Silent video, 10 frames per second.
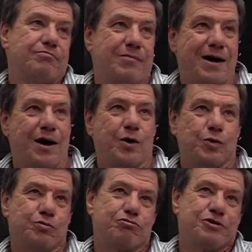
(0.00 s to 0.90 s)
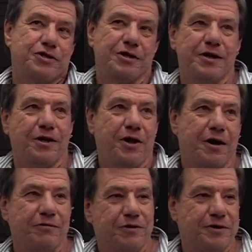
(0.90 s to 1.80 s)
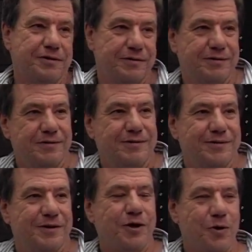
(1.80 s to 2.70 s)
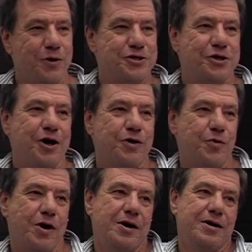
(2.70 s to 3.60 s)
how silly a lot of the goings on were.